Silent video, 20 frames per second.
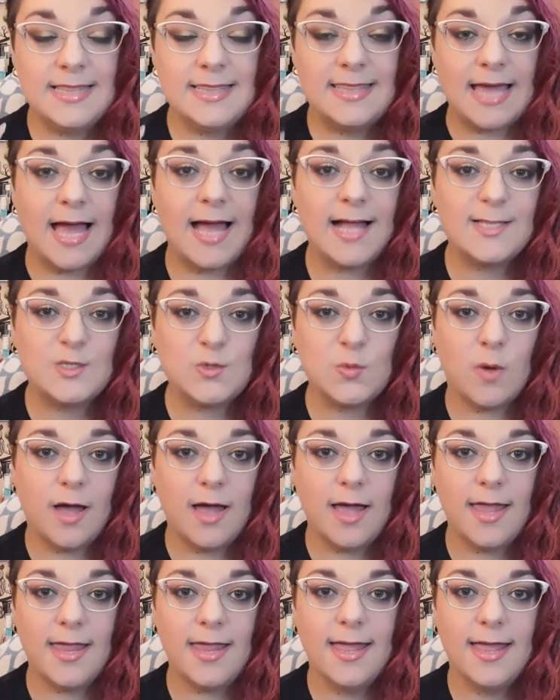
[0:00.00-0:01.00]
That's
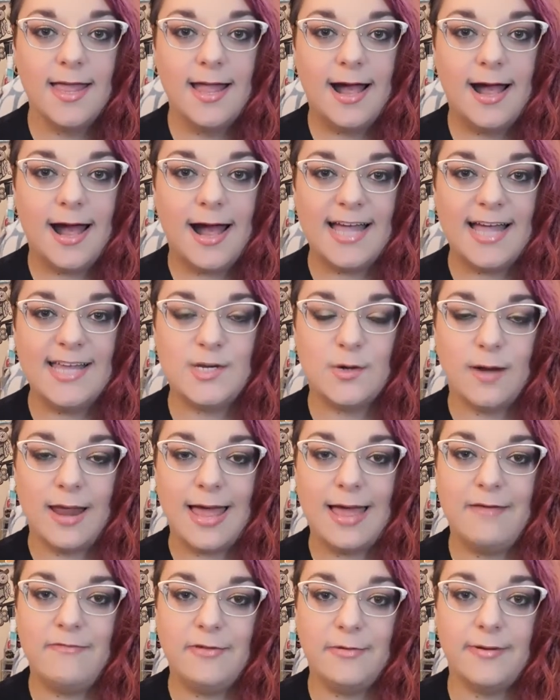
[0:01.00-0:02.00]
why I don't
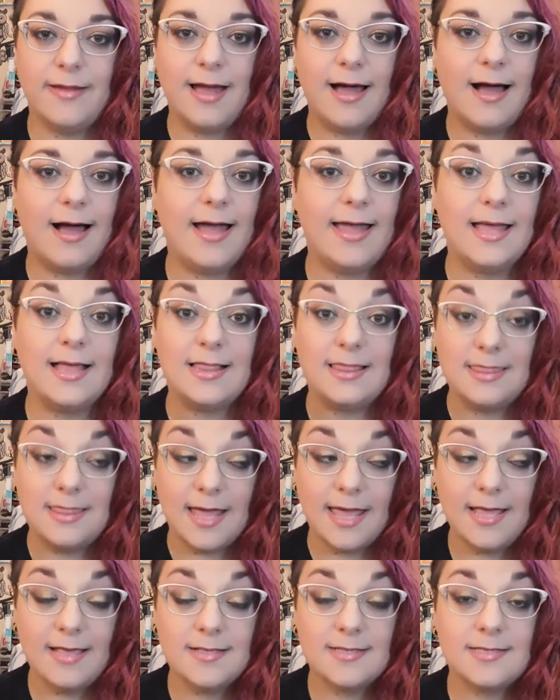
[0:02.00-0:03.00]
have very high
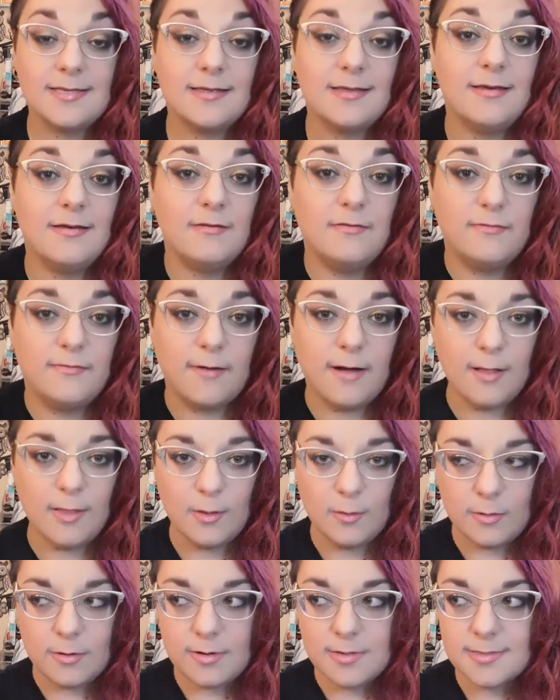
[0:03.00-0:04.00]
likes and
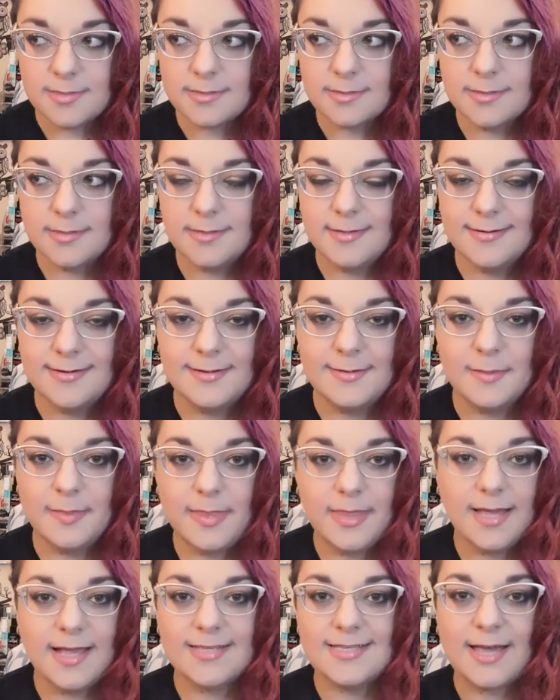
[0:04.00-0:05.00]
followers,
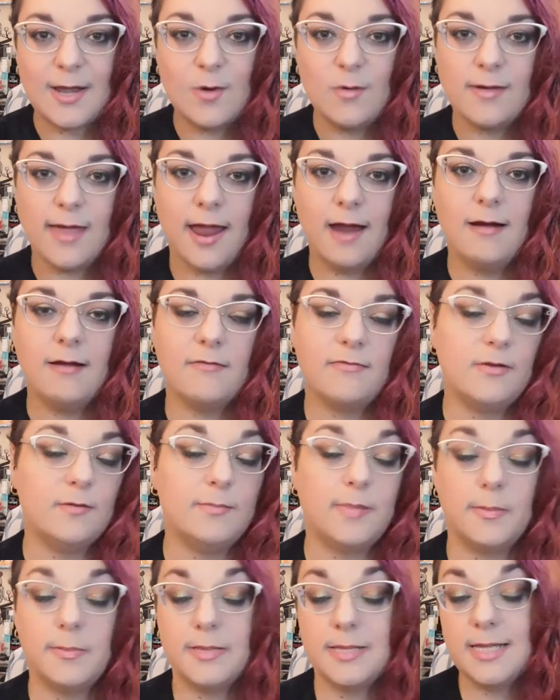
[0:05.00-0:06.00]
because I don't care if you
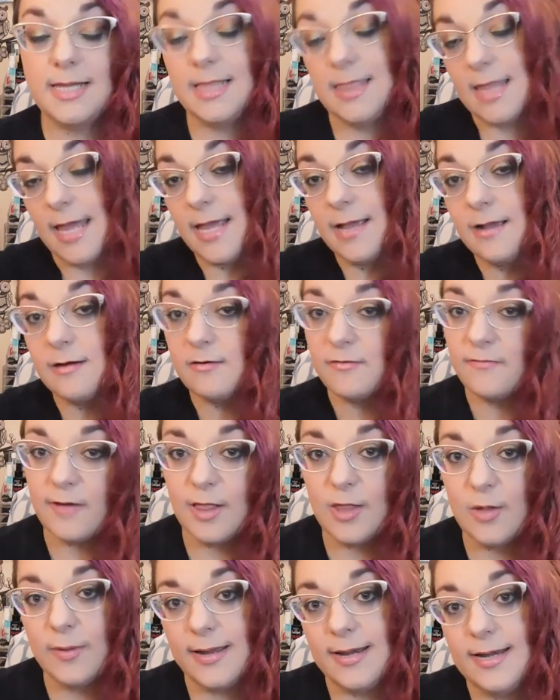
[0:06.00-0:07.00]
publicly like or
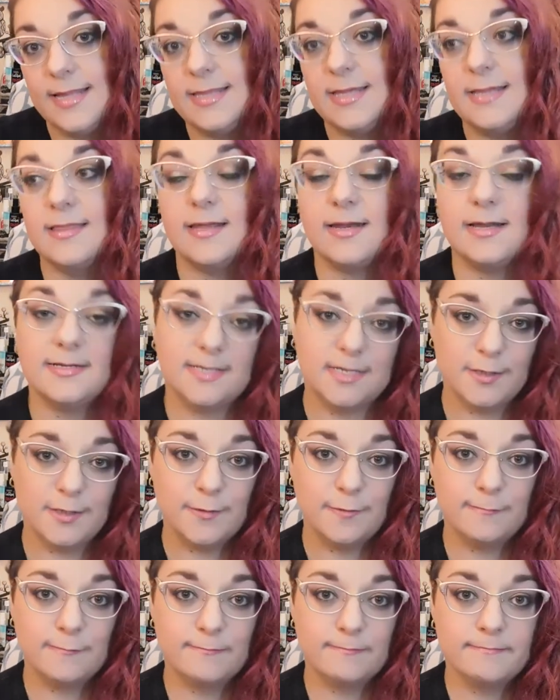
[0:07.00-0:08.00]
follow anything that I
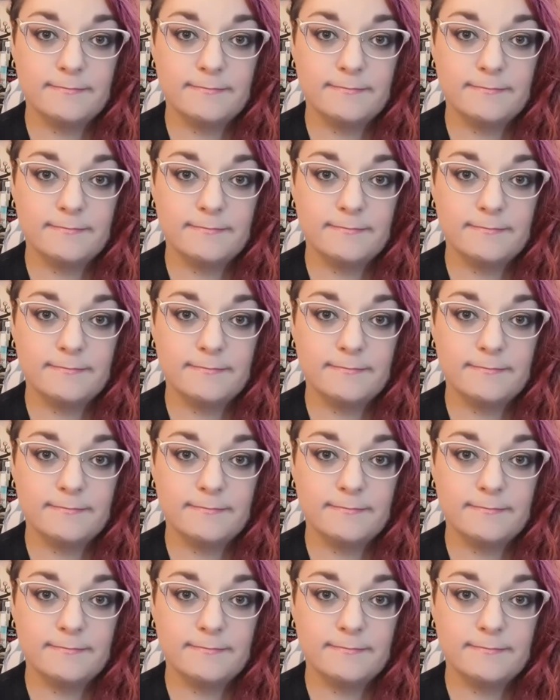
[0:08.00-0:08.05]
do.